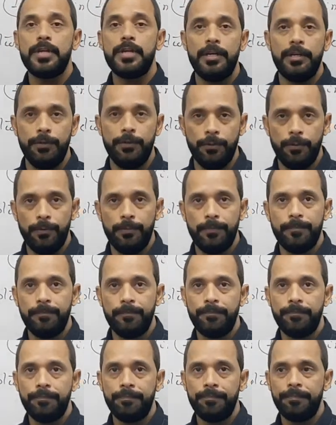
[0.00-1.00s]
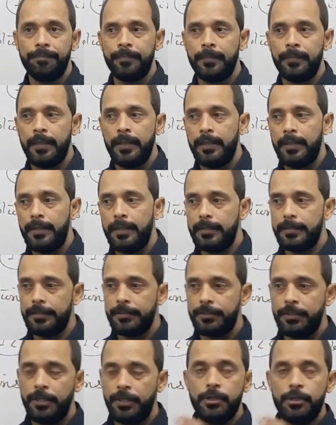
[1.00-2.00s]
you that
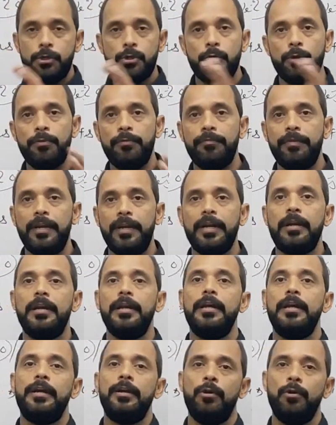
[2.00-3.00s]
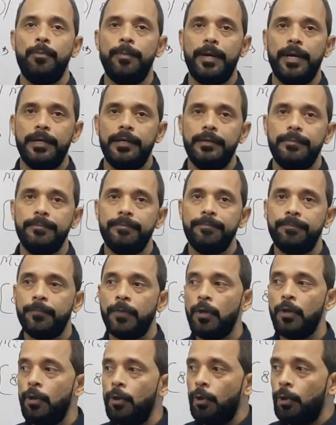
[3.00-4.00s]
the thing should be very clear in your mind,
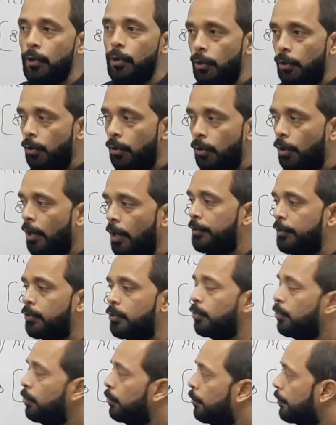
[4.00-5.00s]
not to